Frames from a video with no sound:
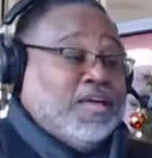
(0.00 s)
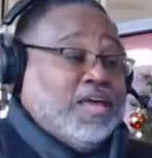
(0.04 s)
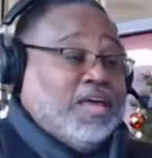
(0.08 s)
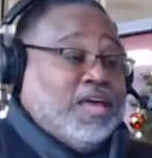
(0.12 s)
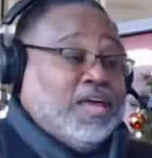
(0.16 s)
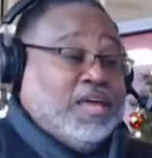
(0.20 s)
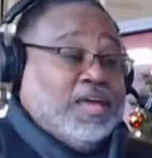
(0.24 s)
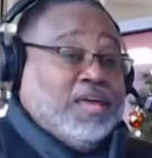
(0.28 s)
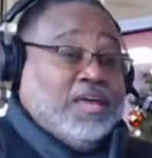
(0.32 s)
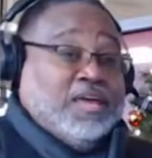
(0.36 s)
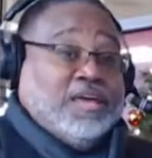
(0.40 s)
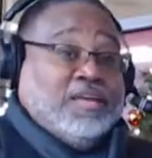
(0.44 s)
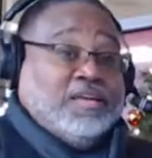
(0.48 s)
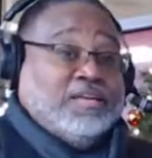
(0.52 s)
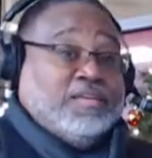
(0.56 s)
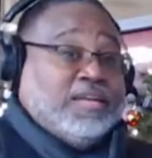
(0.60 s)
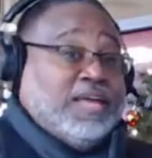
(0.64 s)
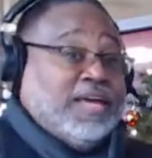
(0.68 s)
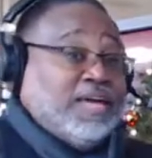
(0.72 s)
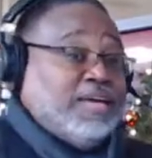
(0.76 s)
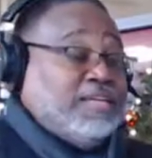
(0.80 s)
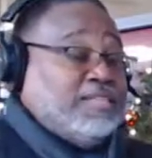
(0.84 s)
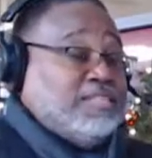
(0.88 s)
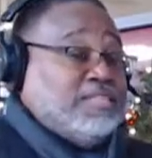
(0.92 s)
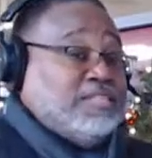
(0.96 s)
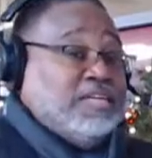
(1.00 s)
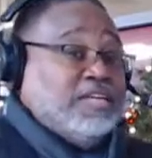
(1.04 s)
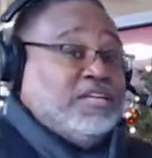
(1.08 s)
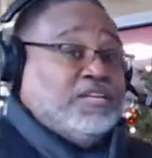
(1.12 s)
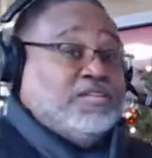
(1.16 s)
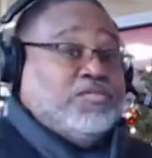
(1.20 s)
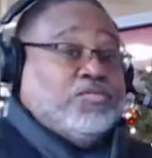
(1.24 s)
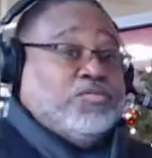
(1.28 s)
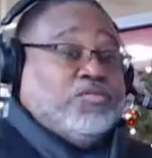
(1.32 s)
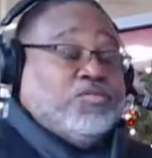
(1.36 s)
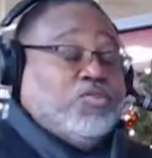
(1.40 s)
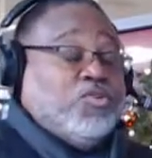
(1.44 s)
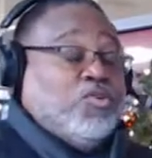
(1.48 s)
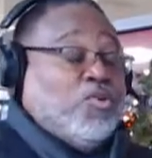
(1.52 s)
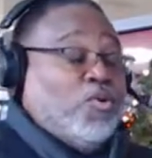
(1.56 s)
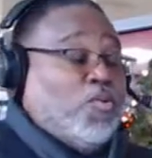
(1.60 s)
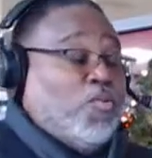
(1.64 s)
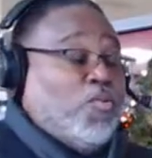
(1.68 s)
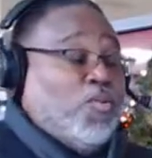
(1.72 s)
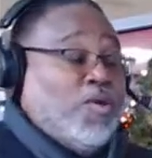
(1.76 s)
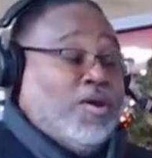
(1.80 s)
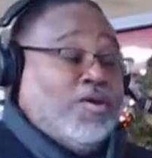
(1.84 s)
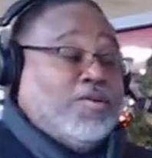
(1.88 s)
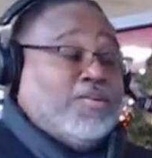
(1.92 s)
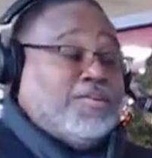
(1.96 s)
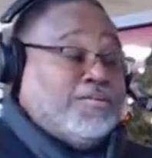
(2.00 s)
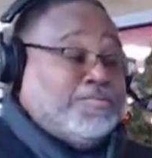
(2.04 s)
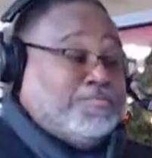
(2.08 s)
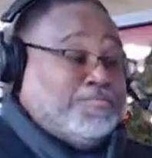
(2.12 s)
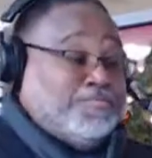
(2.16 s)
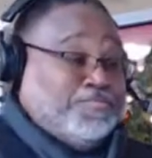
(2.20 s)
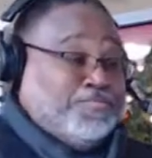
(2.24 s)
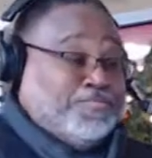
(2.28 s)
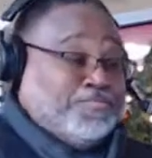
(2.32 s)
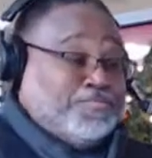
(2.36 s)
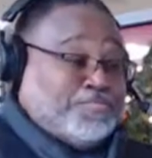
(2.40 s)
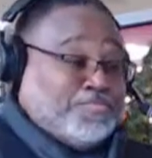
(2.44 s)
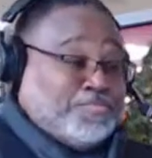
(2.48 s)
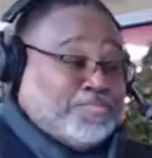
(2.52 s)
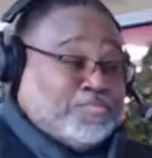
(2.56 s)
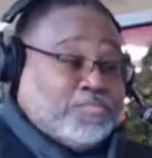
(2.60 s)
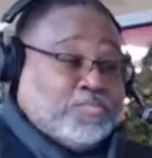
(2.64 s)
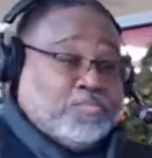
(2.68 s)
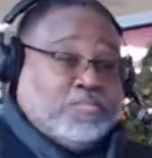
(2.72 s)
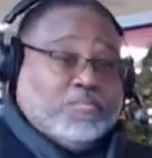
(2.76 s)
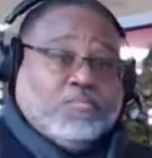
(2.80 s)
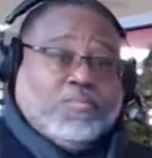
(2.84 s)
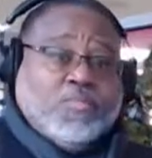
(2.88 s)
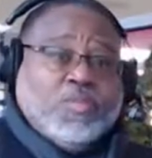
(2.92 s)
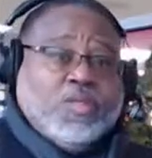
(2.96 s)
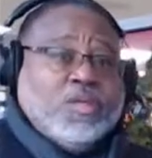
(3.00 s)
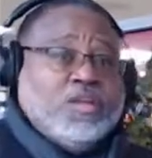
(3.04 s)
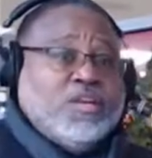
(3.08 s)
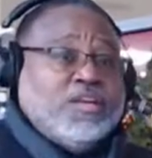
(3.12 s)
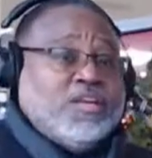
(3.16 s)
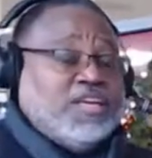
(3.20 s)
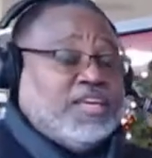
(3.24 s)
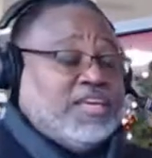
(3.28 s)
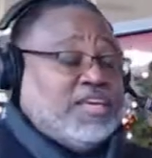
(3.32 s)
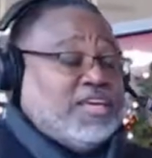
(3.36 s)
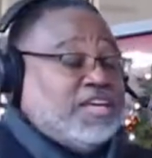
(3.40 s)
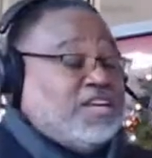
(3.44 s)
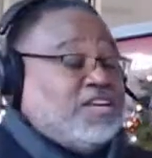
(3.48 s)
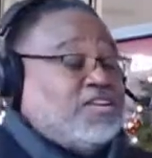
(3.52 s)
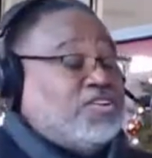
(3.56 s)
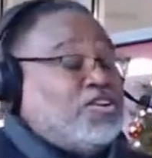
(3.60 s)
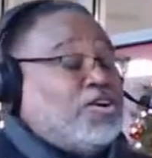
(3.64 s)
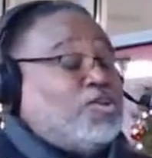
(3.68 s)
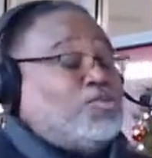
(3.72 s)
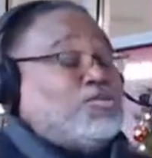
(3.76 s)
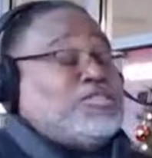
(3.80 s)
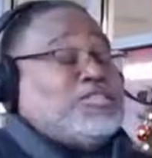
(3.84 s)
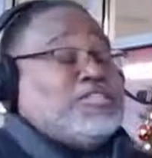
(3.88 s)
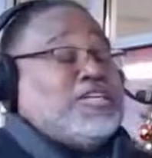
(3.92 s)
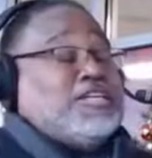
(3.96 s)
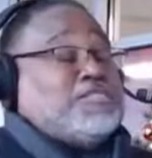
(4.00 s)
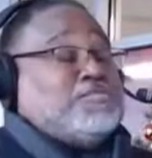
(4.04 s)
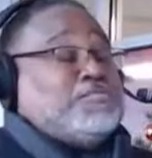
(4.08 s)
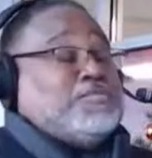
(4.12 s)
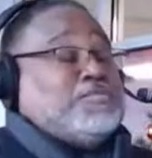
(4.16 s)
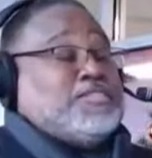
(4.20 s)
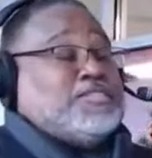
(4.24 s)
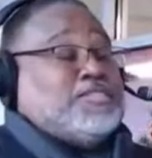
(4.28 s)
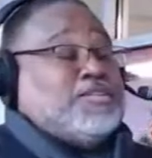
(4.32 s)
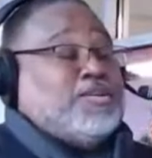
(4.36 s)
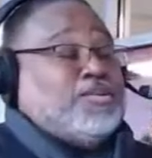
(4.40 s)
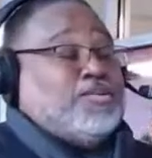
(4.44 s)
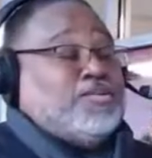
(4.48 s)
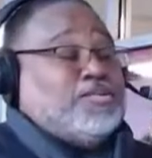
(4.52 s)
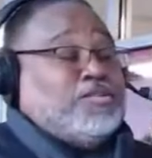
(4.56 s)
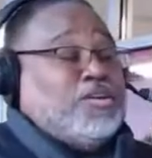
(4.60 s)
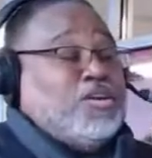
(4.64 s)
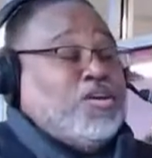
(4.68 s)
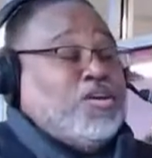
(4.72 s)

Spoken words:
And like I said, you're welcome. Again, no judgment zone.